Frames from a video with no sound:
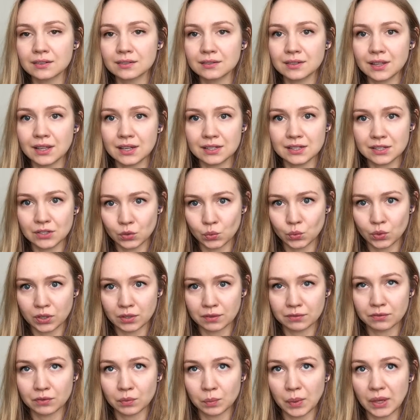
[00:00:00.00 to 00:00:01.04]
they didn't work
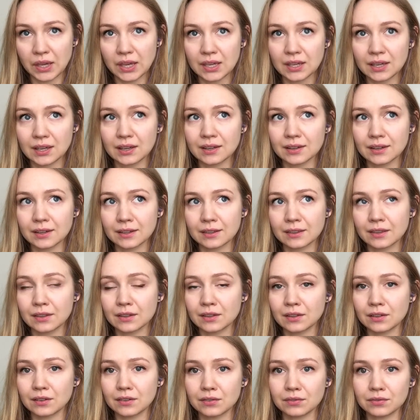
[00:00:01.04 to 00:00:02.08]
for me.
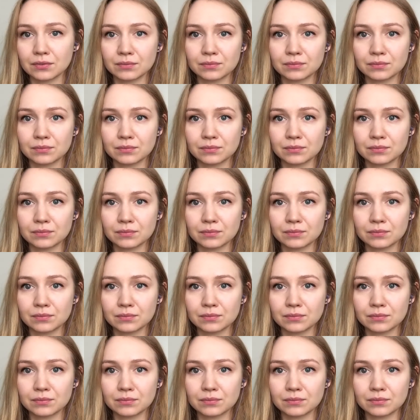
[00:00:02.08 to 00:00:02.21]
The